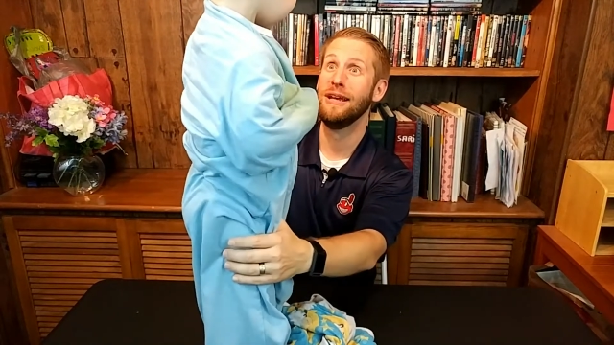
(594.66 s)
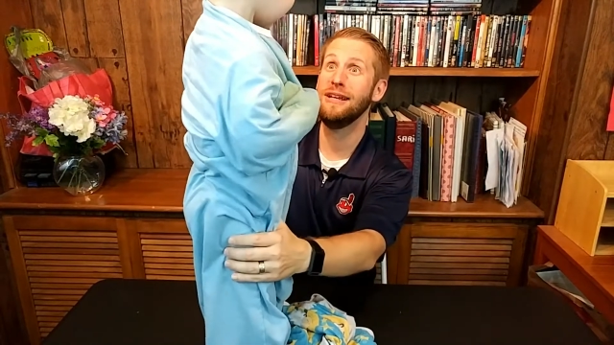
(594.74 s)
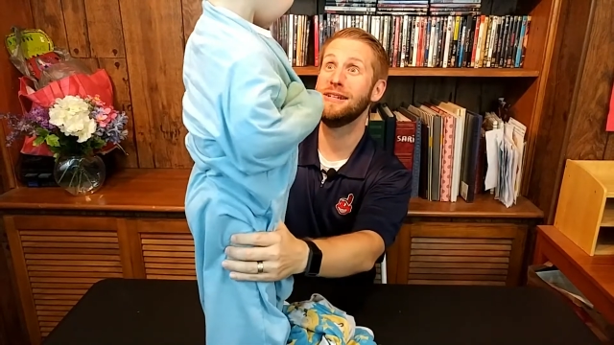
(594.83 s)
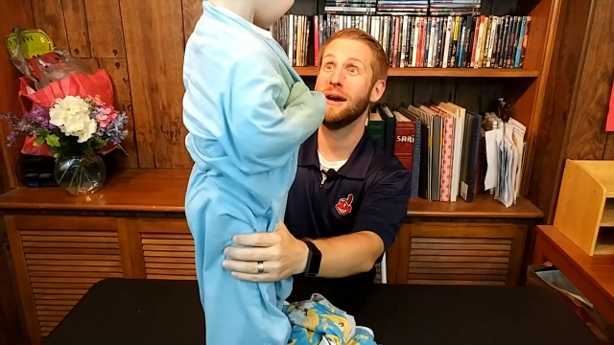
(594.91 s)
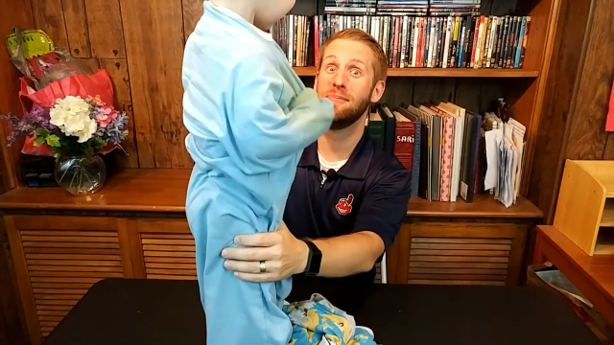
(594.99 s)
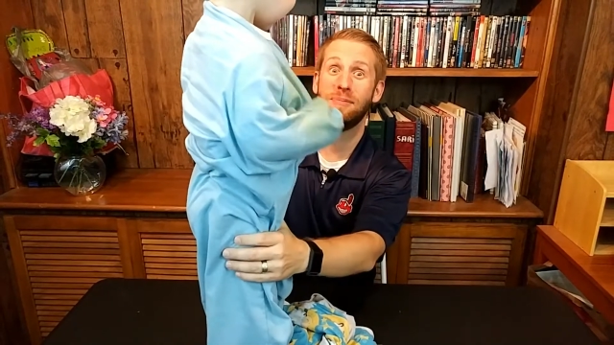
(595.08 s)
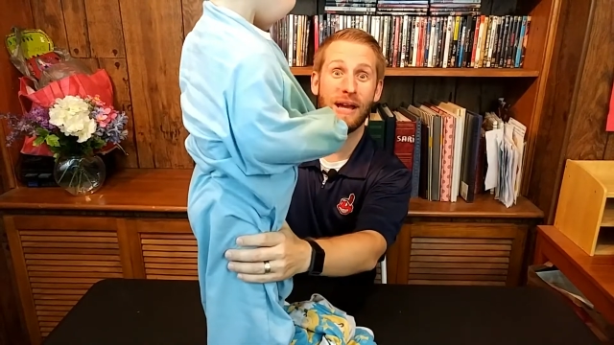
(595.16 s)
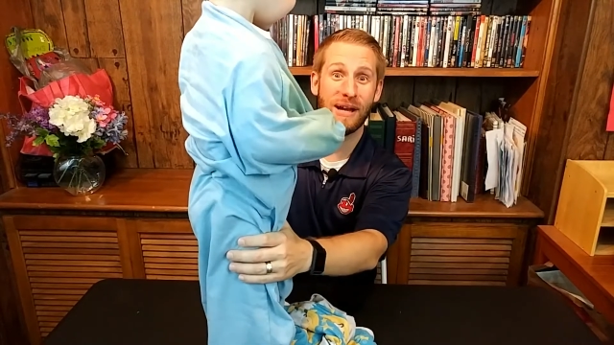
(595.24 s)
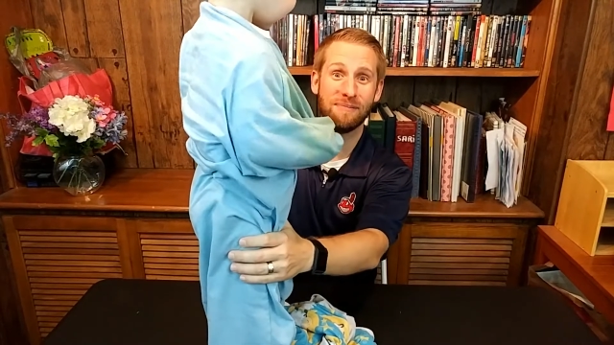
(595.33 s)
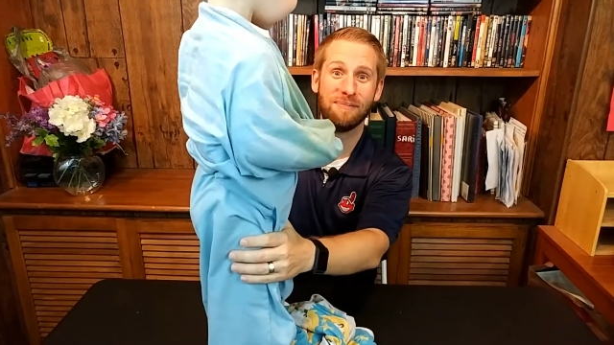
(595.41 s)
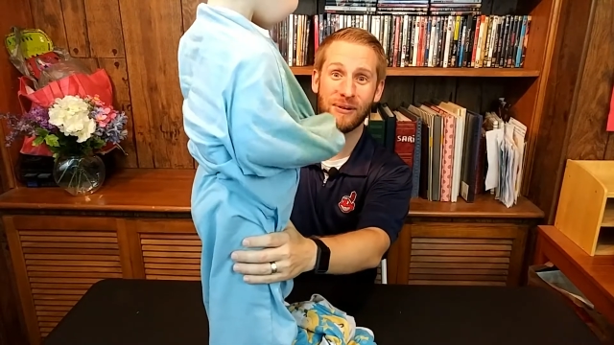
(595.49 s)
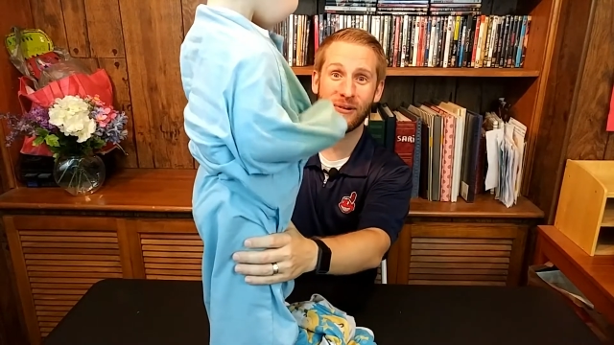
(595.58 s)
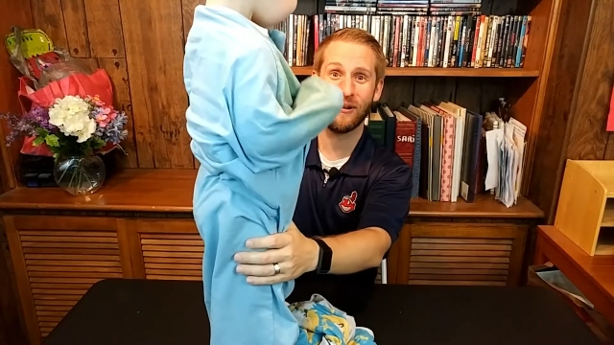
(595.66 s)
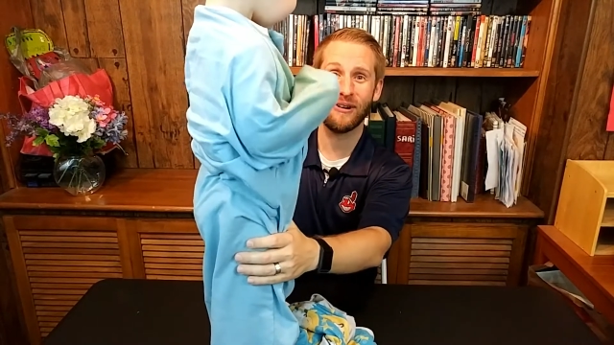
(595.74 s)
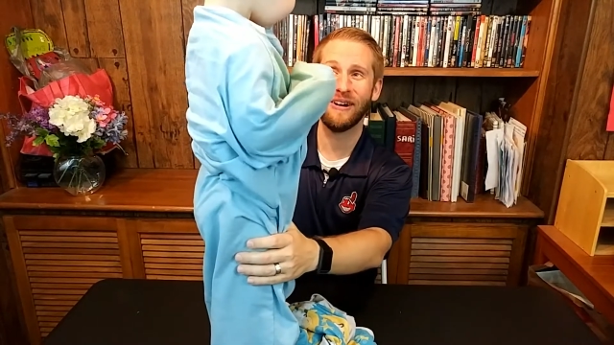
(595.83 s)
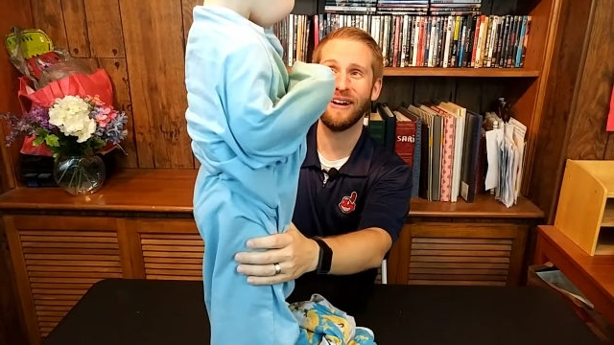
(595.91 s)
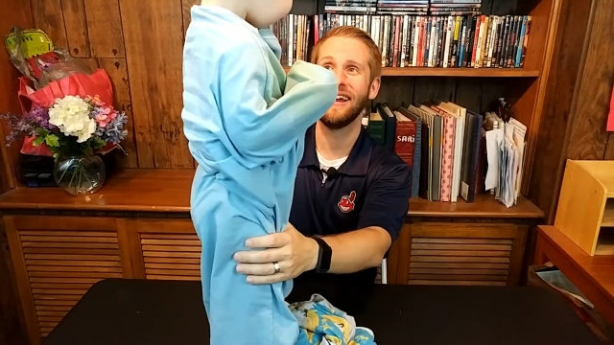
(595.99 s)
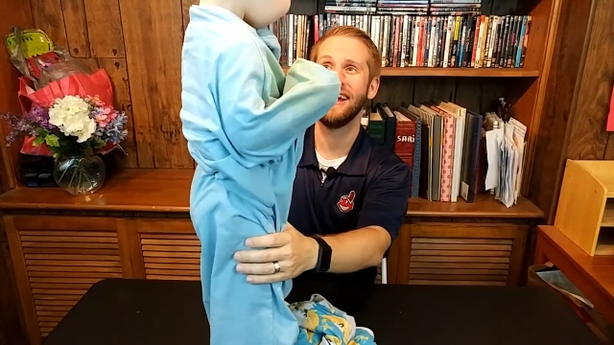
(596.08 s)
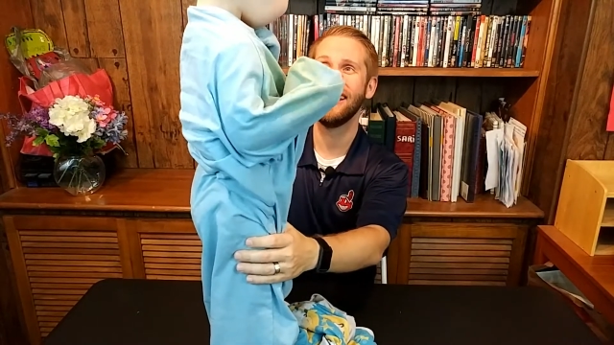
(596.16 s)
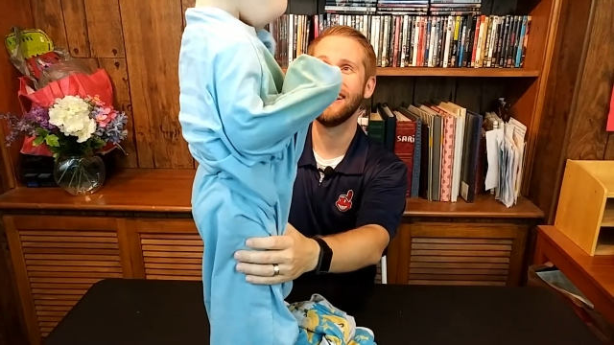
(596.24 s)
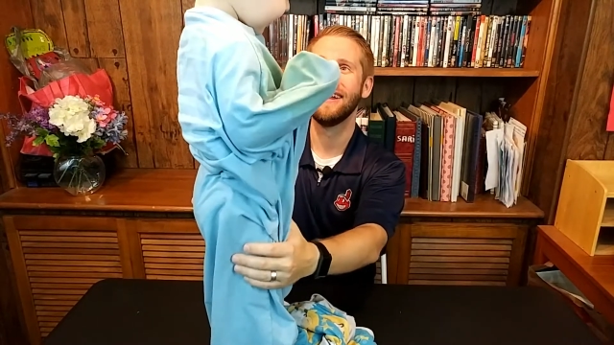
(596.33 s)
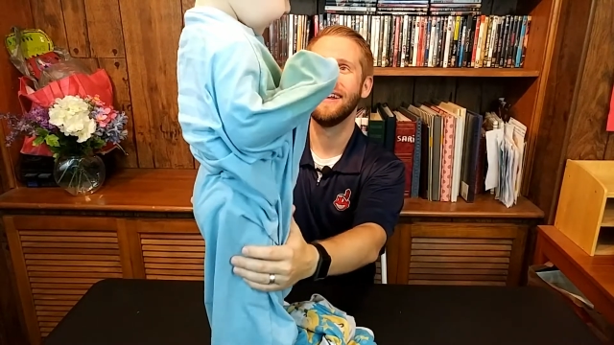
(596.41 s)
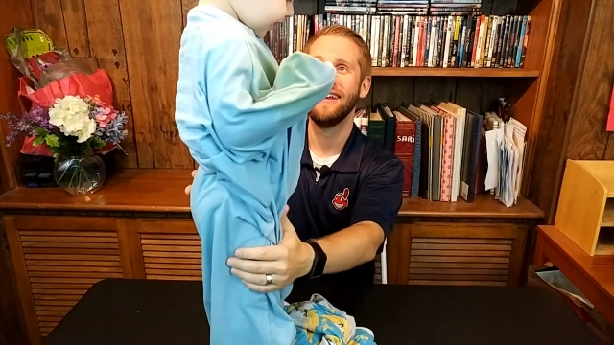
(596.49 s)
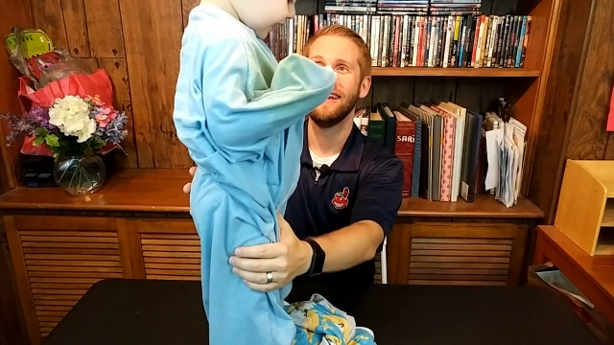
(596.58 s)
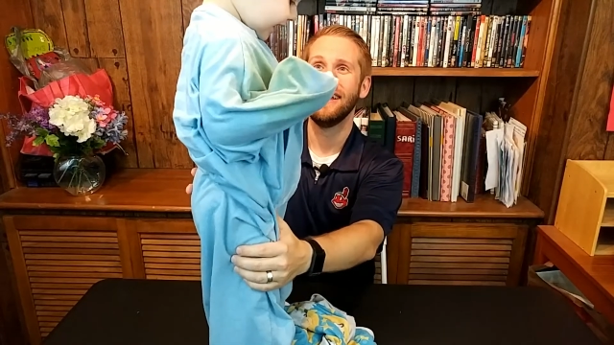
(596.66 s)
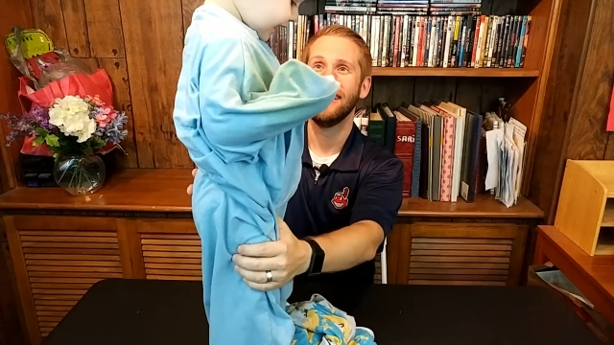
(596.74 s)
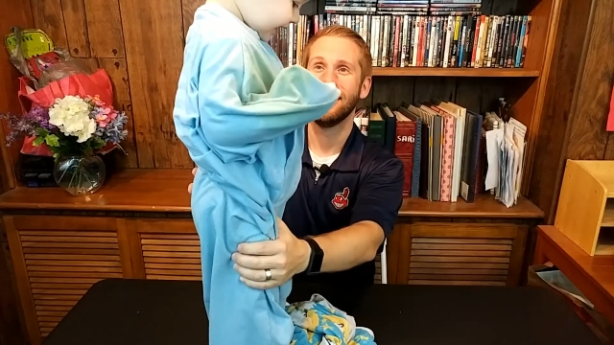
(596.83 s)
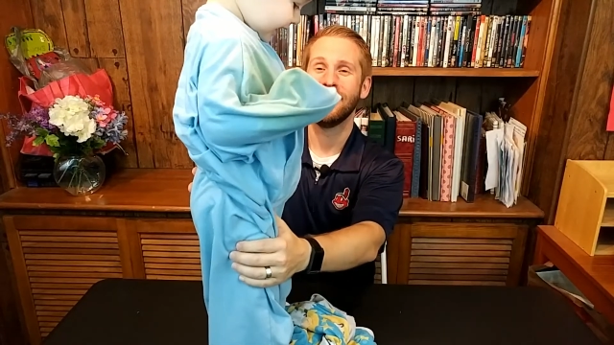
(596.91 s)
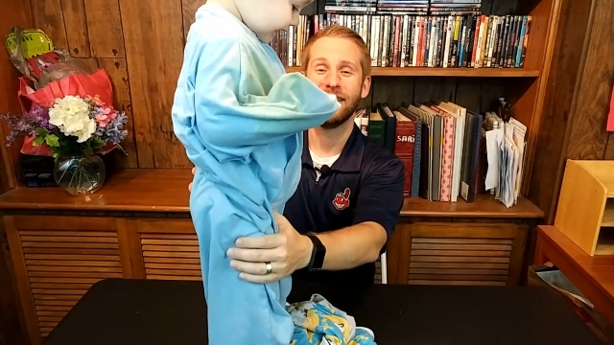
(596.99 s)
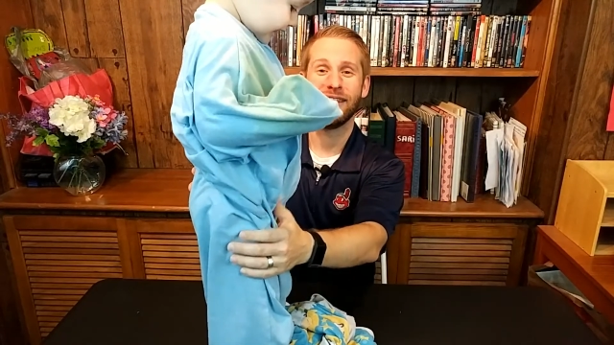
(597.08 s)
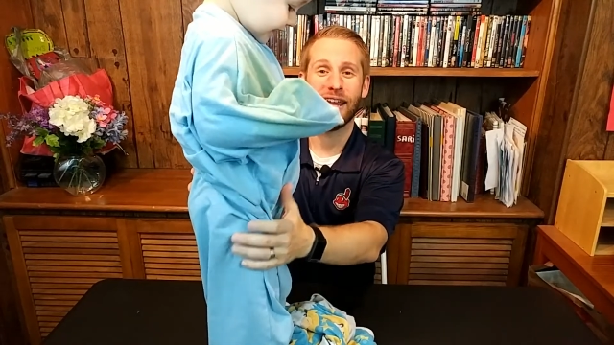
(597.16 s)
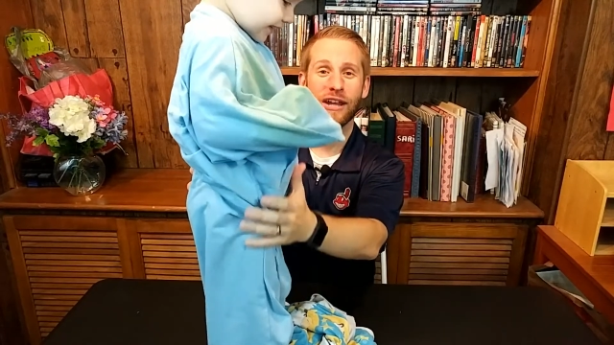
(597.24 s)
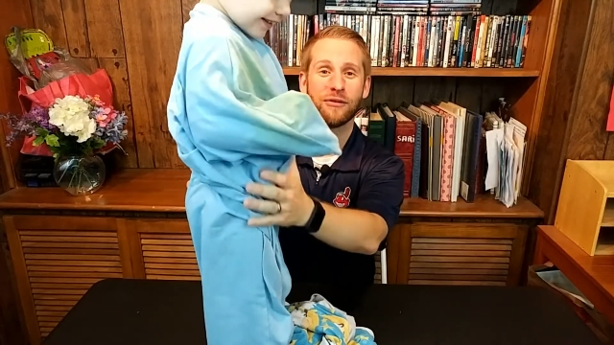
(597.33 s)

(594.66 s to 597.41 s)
he's a big boy. Thanks